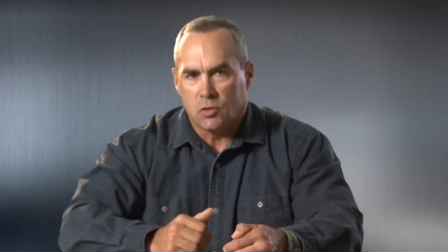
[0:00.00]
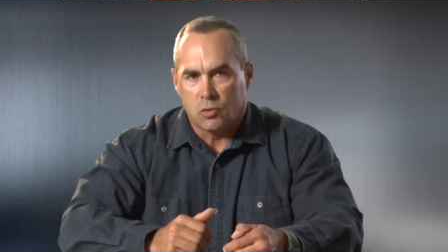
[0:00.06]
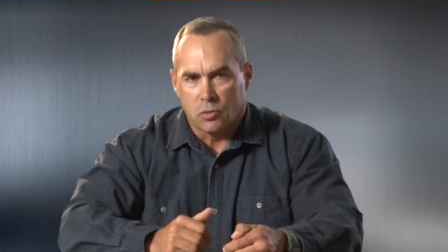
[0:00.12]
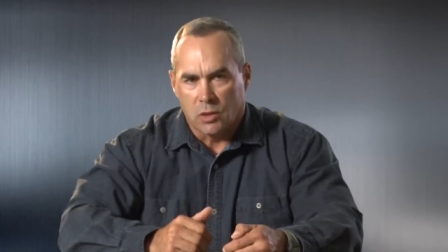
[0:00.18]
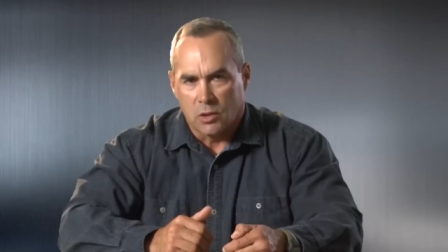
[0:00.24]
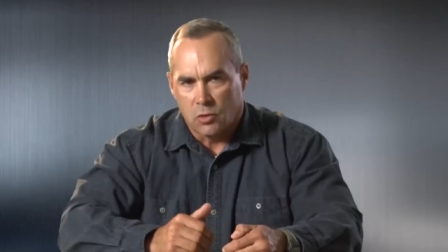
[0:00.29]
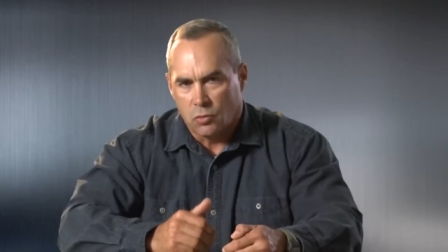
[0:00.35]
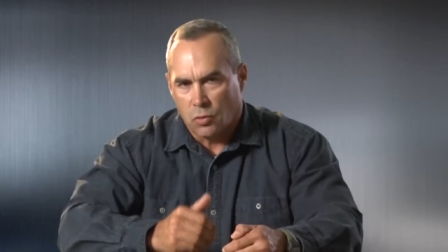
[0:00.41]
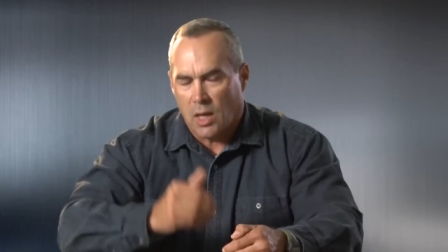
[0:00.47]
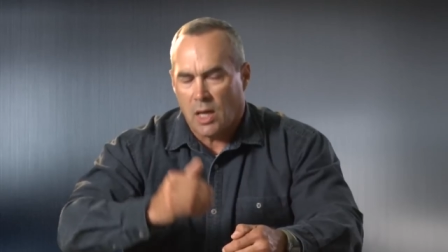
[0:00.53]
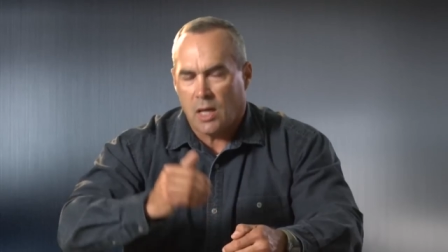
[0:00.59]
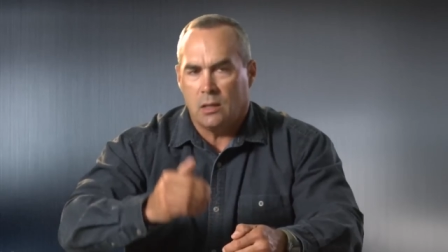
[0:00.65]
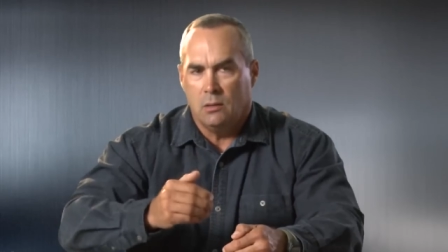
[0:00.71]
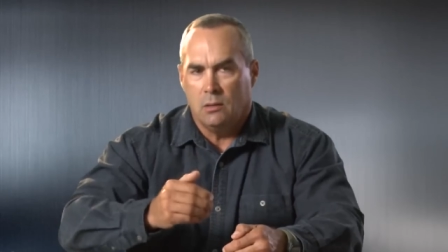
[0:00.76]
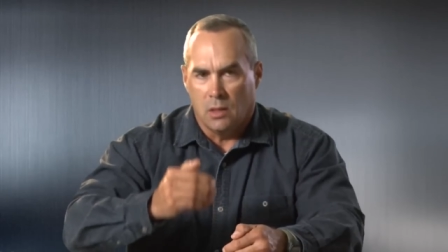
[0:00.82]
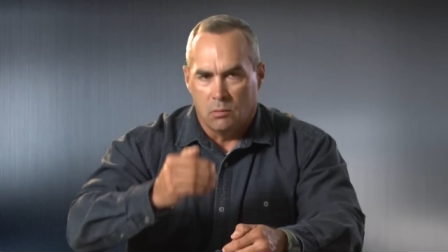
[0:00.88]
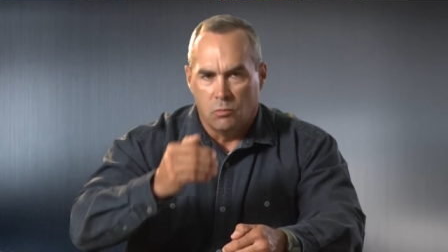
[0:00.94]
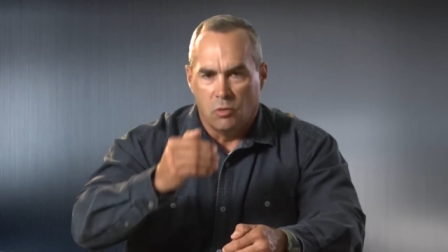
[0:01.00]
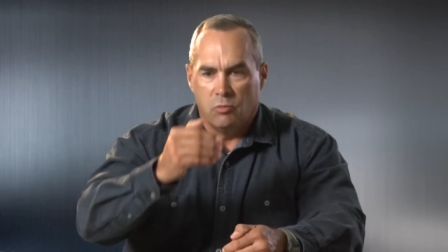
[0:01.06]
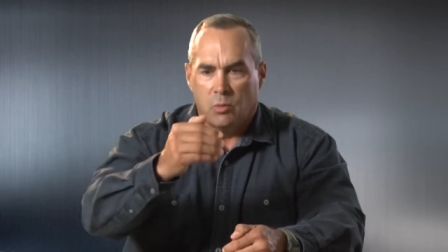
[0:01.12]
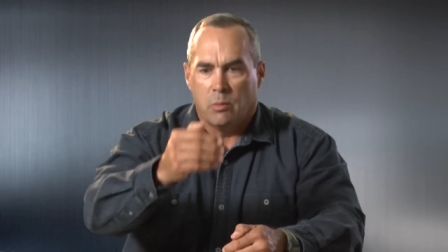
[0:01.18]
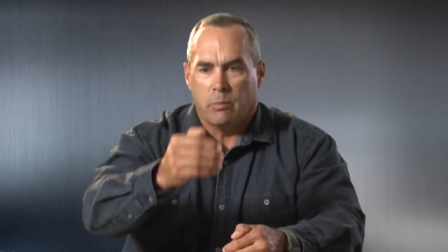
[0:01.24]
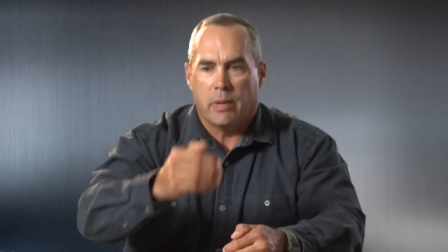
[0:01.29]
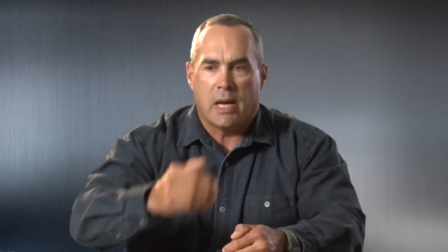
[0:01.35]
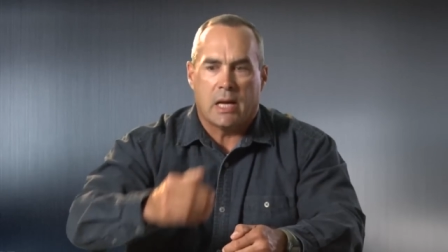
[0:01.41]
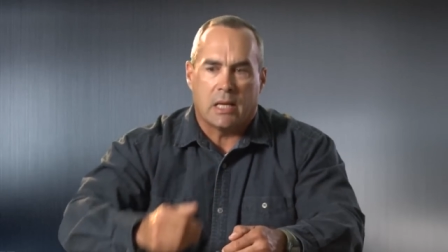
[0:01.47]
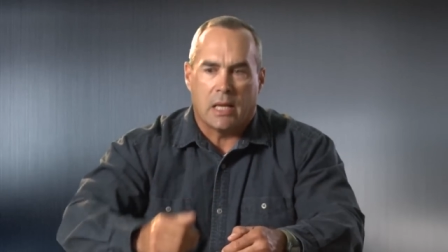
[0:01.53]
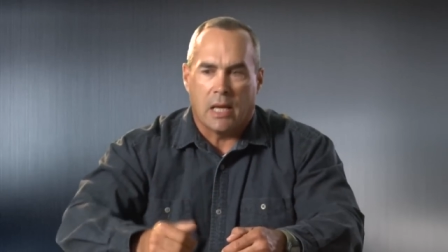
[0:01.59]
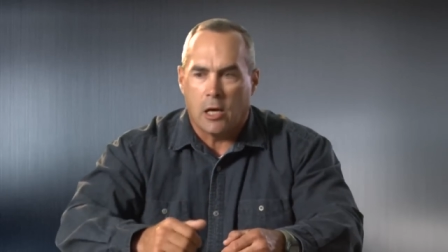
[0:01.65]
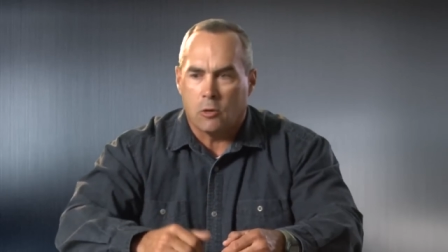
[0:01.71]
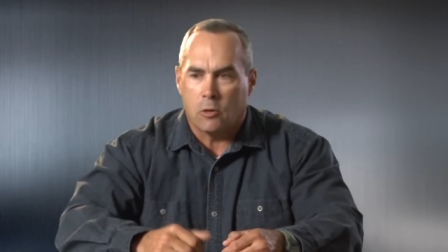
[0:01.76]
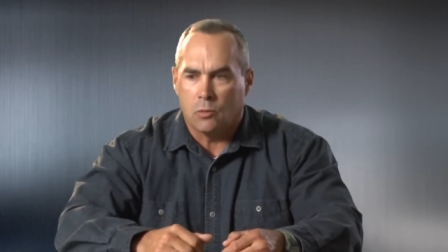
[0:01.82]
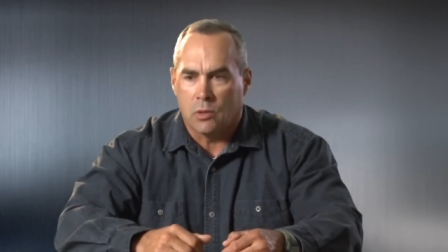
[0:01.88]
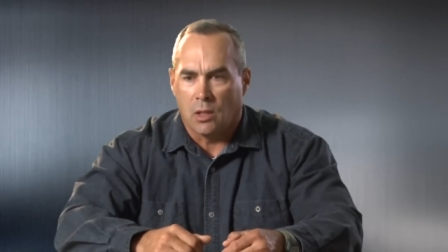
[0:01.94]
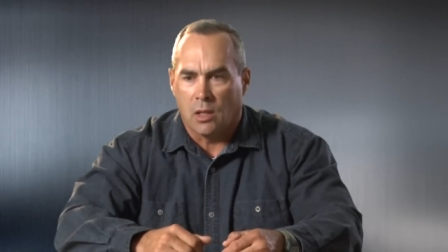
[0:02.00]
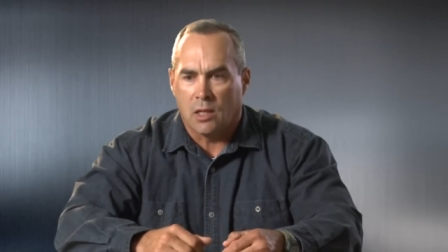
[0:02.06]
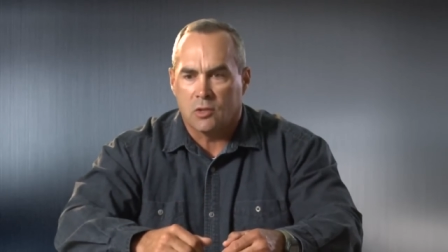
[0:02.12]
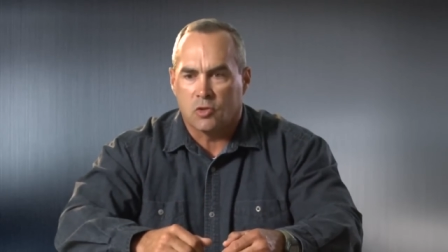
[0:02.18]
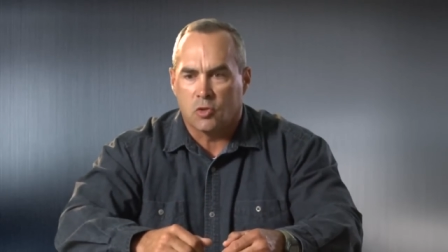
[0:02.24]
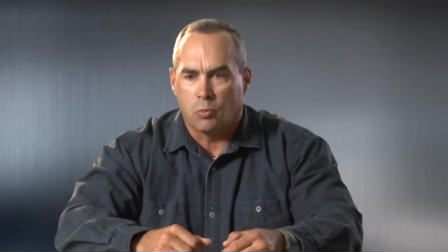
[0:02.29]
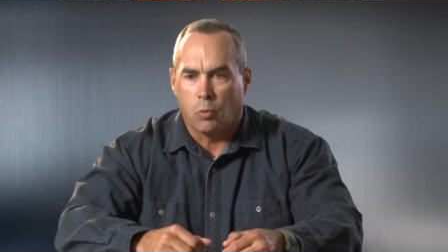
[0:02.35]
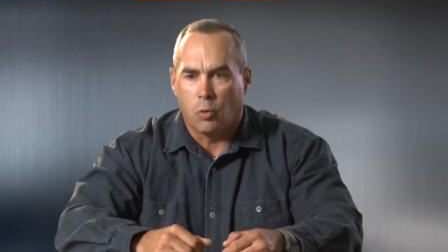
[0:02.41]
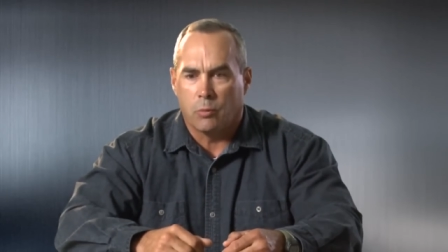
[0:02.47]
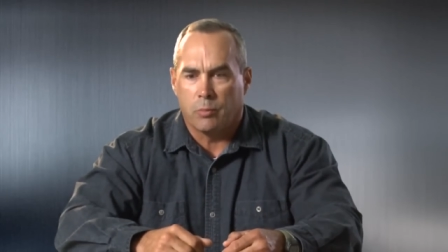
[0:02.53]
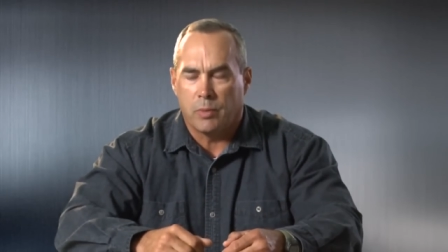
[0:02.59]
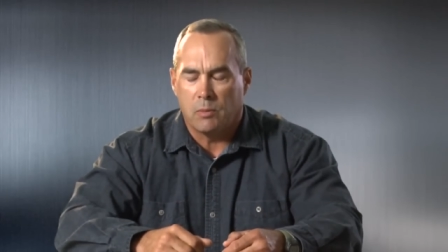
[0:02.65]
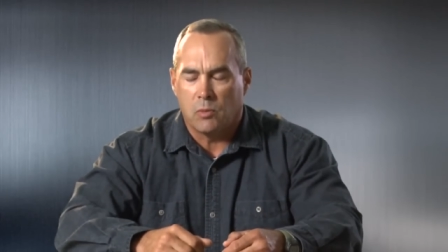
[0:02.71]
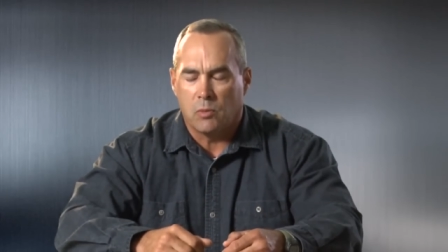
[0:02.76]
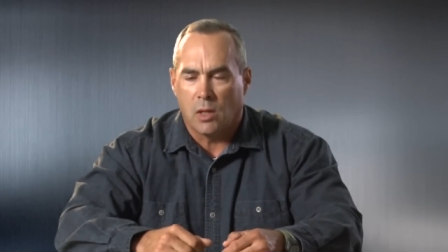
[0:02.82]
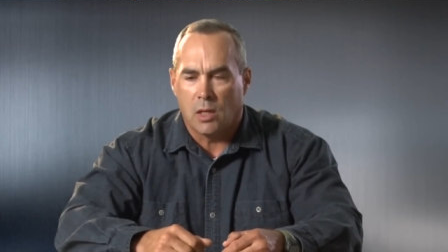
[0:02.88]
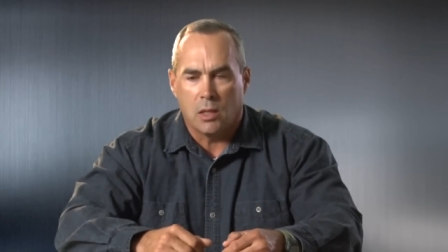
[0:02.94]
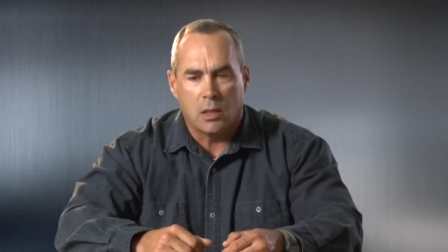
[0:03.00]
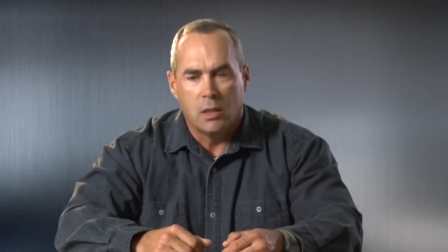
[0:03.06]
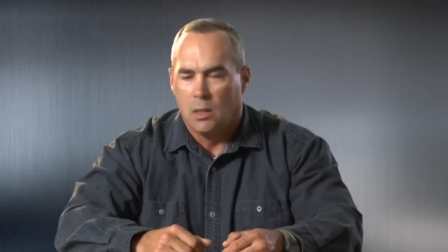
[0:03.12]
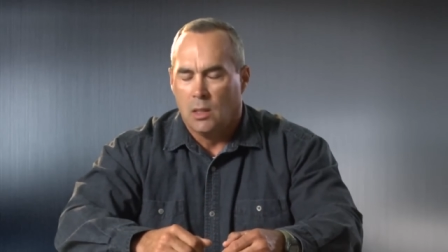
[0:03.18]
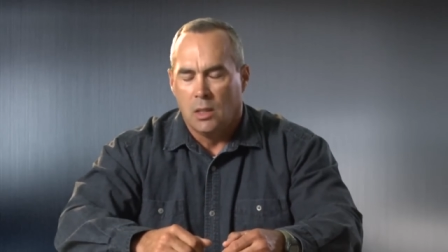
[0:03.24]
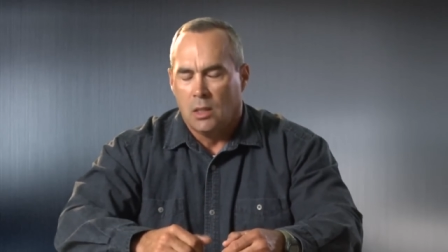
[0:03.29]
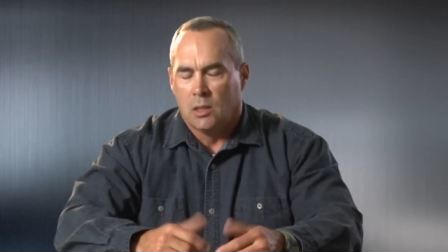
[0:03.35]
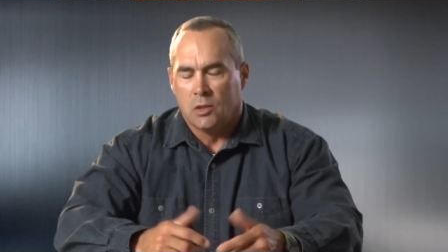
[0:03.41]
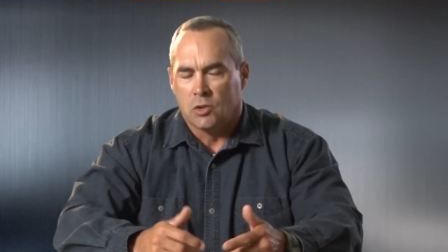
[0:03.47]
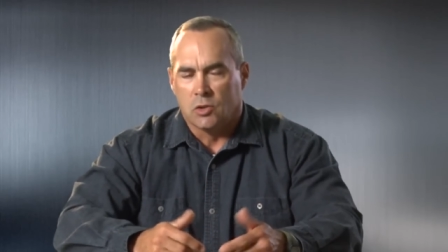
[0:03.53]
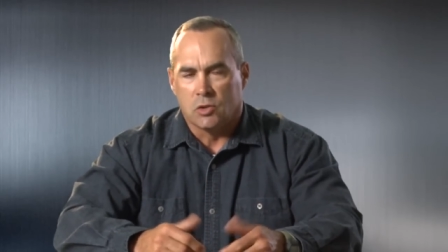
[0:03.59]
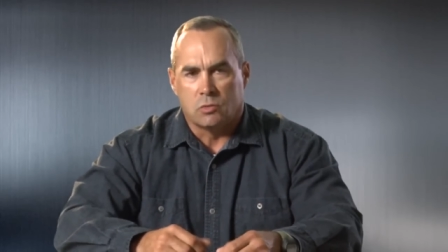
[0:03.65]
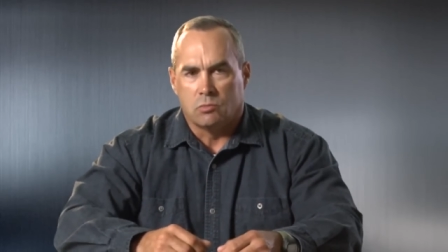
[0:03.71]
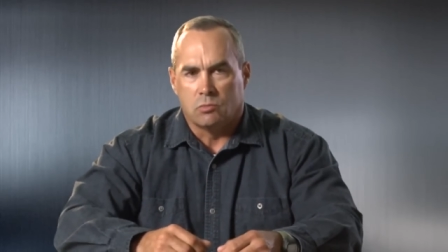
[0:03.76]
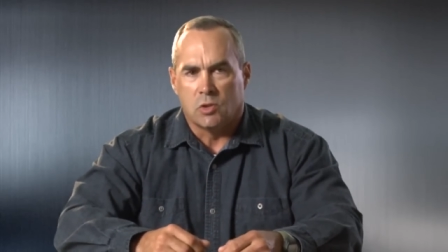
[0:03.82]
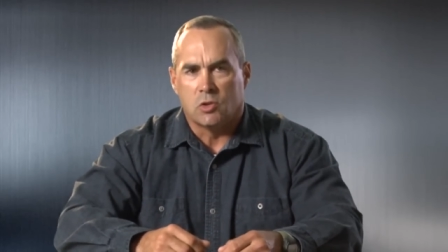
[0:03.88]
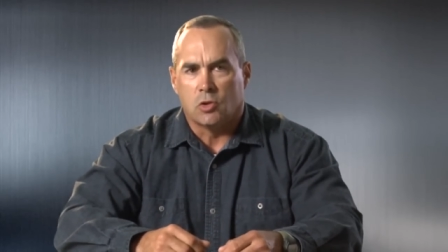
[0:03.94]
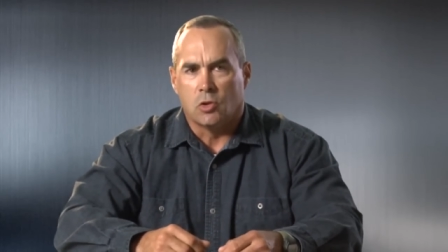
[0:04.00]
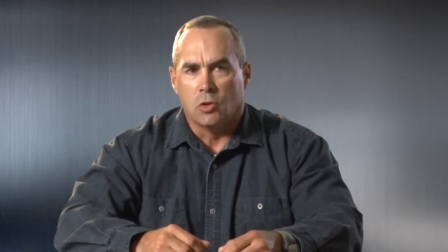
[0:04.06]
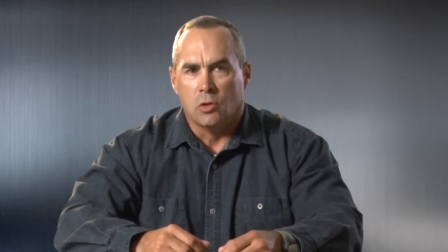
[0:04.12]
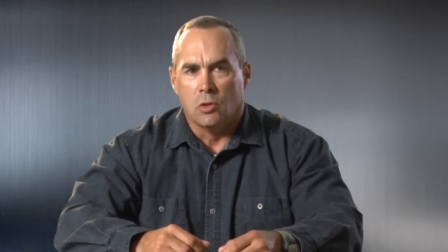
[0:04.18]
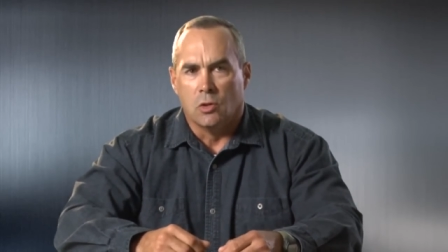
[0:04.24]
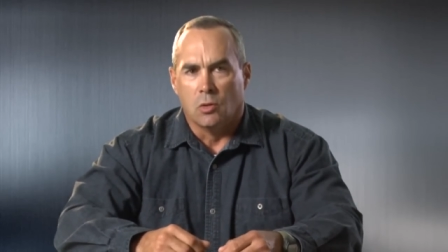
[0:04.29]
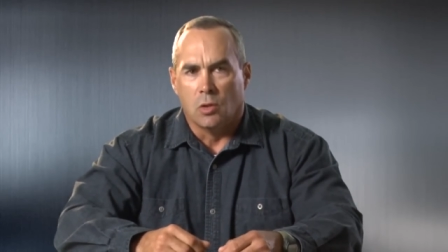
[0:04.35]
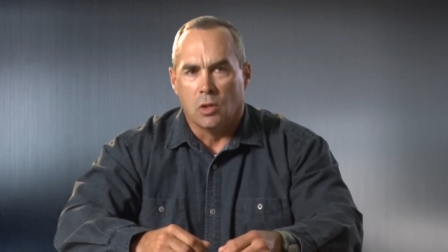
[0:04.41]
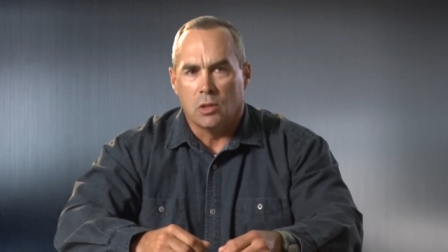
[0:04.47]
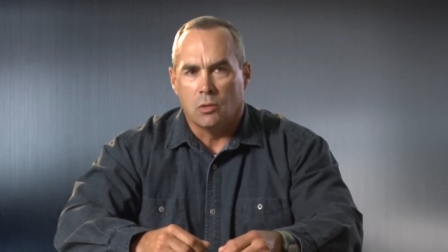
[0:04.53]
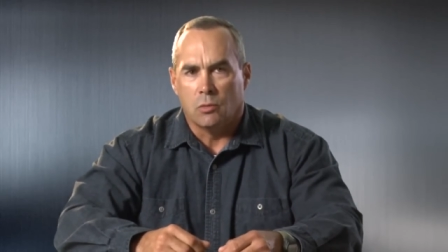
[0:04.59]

So they tried a movement back out with a lot of support people on it, just couldn't do it.